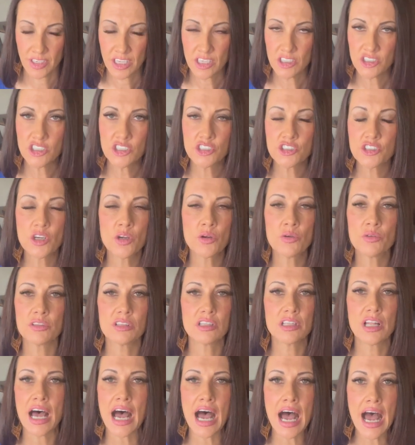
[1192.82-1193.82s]
Just don't
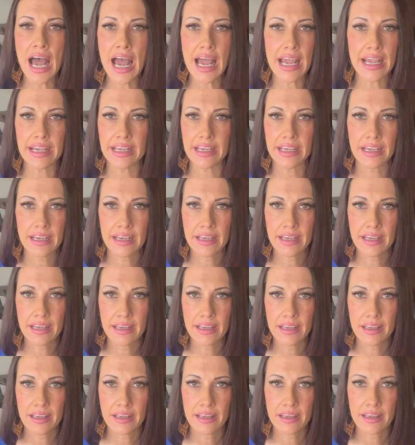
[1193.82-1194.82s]
lie.
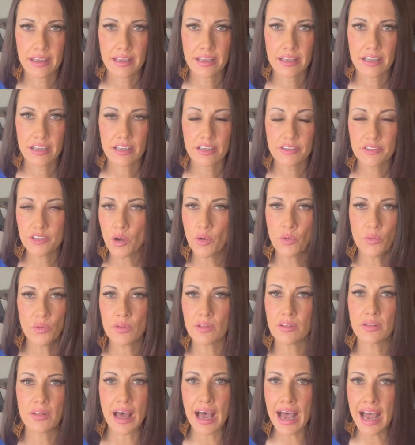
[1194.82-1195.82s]
Don't
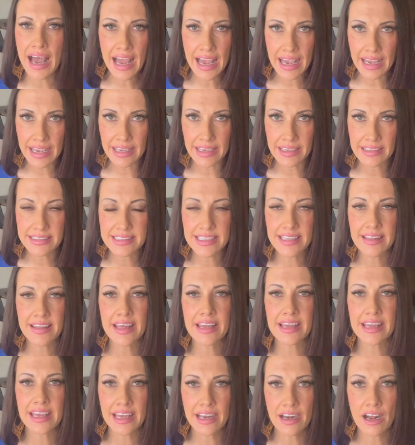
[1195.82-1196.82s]
lie. See, they
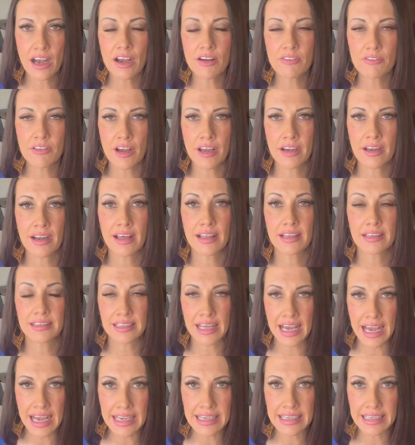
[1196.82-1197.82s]
get off on
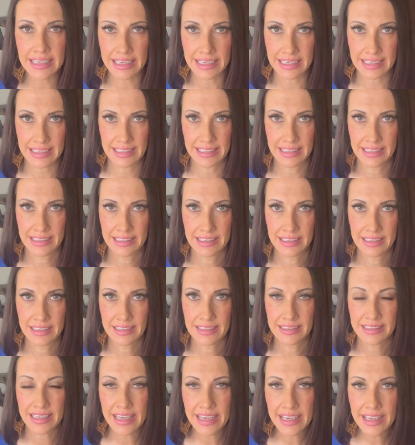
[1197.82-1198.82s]
lying.
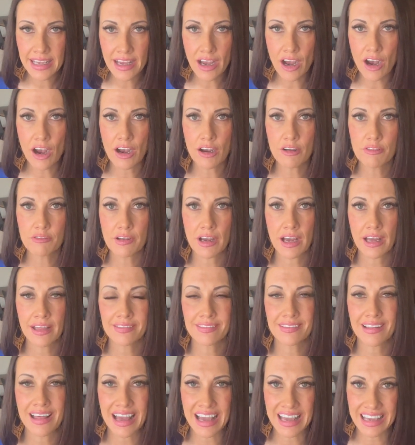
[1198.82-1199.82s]
They get off on
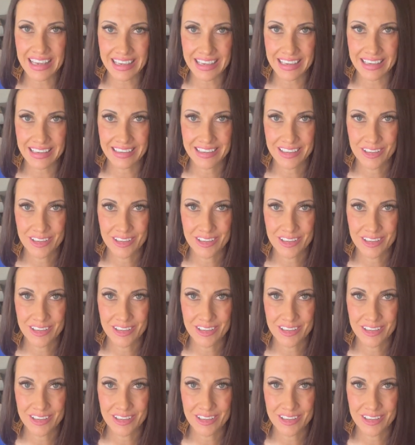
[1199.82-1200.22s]
lying.